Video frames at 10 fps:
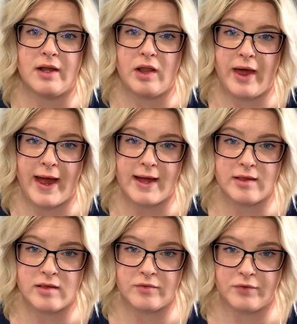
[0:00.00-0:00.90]

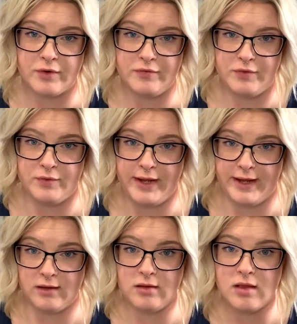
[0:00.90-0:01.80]
last for a few
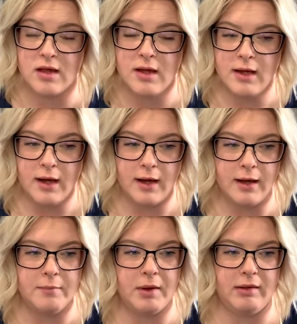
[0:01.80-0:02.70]
days. A
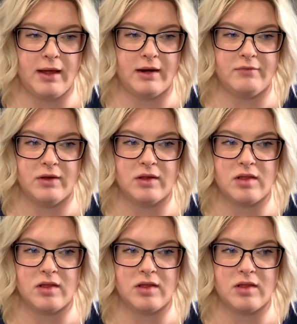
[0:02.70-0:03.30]
lot of us